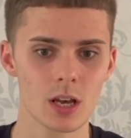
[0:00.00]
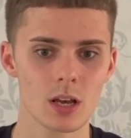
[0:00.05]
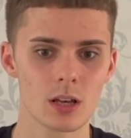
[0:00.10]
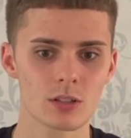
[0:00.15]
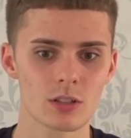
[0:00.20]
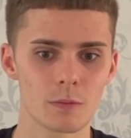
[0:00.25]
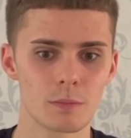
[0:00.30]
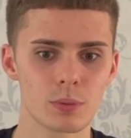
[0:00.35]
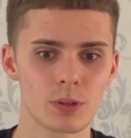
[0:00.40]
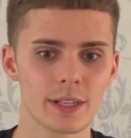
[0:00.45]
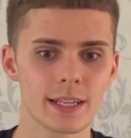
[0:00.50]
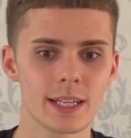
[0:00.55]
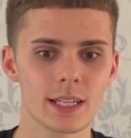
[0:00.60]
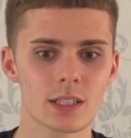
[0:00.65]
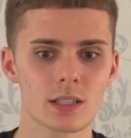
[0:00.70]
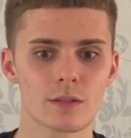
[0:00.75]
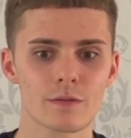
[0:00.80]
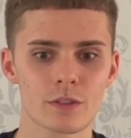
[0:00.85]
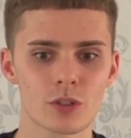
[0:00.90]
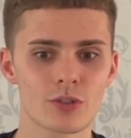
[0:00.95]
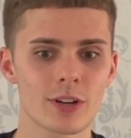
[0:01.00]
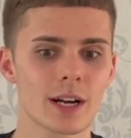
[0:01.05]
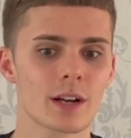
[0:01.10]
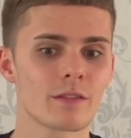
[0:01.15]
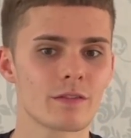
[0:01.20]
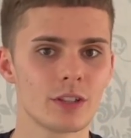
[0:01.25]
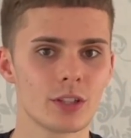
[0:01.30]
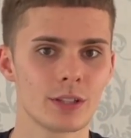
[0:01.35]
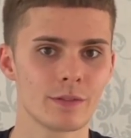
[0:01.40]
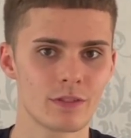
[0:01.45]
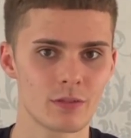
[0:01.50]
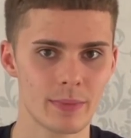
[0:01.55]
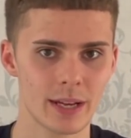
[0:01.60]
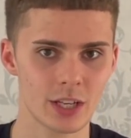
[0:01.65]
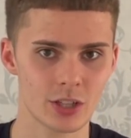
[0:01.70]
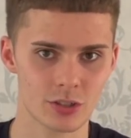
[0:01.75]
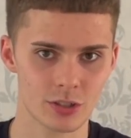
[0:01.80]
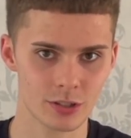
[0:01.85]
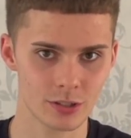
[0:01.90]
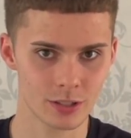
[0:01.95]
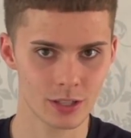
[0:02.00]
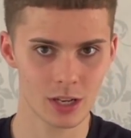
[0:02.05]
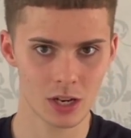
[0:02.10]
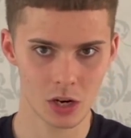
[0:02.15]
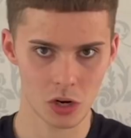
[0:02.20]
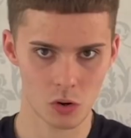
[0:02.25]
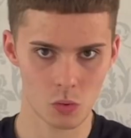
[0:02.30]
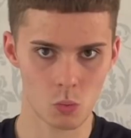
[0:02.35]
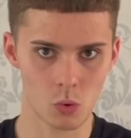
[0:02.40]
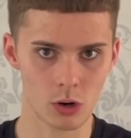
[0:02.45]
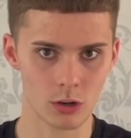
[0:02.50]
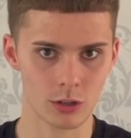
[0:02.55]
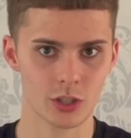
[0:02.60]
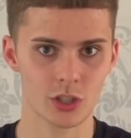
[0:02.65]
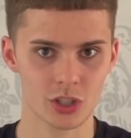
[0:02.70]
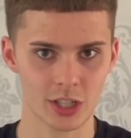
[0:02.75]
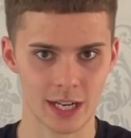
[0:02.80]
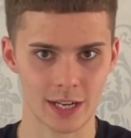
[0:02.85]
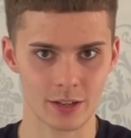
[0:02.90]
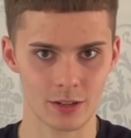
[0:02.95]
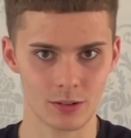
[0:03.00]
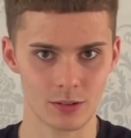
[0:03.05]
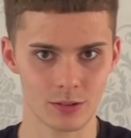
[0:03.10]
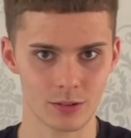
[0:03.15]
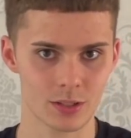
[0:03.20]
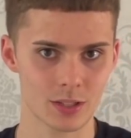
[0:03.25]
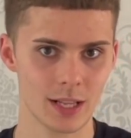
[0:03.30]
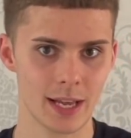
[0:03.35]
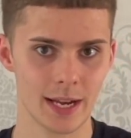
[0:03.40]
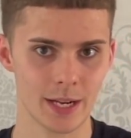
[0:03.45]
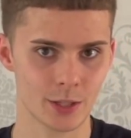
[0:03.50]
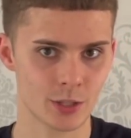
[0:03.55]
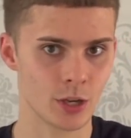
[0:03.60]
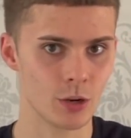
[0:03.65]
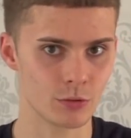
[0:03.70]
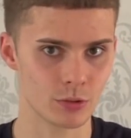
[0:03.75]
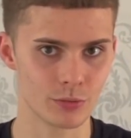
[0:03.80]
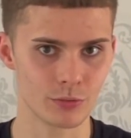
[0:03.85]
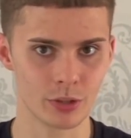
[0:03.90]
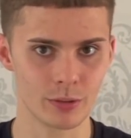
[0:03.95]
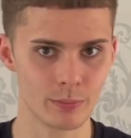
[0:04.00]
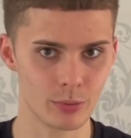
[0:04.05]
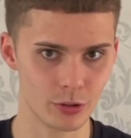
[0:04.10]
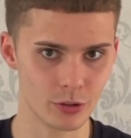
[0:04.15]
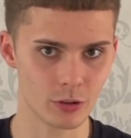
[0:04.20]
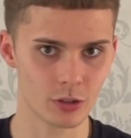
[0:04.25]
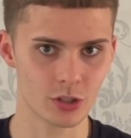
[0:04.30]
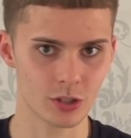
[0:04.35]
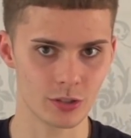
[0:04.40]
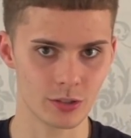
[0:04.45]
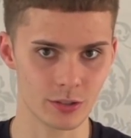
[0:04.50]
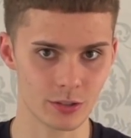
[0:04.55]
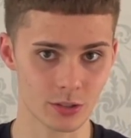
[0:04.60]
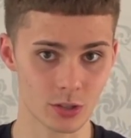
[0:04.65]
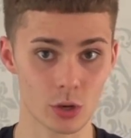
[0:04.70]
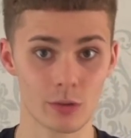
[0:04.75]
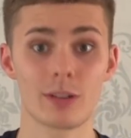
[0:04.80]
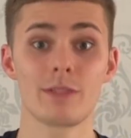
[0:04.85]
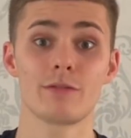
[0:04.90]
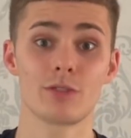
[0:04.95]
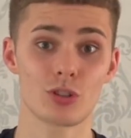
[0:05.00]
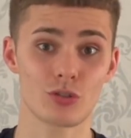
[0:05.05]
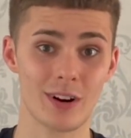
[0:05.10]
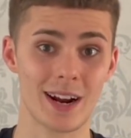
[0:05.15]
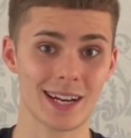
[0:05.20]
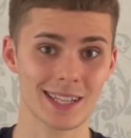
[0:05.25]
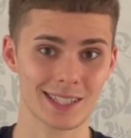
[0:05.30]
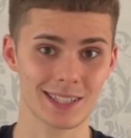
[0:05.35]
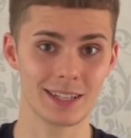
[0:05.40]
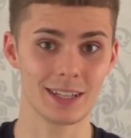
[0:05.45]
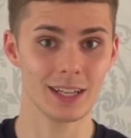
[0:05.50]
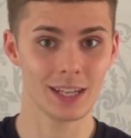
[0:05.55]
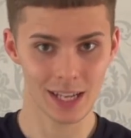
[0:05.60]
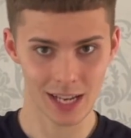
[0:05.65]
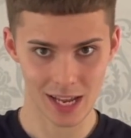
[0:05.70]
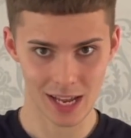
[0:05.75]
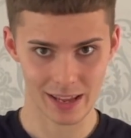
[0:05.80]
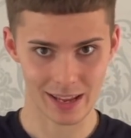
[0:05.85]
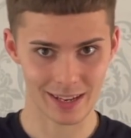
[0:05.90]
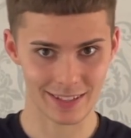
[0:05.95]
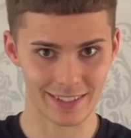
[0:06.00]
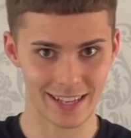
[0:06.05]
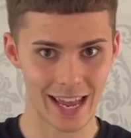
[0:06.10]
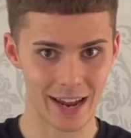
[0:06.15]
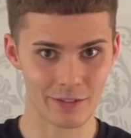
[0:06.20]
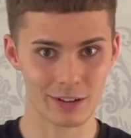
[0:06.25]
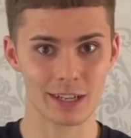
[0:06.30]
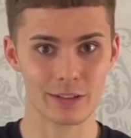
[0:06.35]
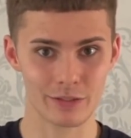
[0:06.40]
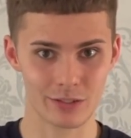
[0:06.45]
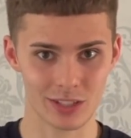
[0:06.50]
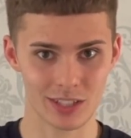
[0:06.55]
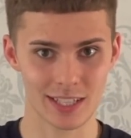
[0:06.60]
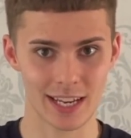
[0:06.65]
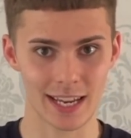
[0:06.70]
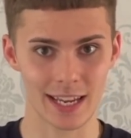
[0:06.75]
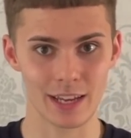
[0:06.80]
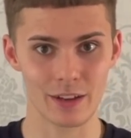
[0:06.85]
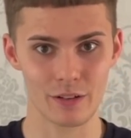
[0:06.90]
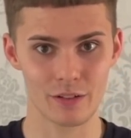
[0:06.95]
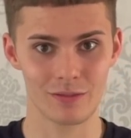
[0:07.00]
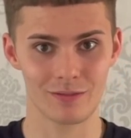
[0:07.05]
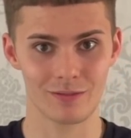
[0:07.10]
So please, for track and field information, watch channels like Total Running Productions or even Trackstaa, and dare I even say it,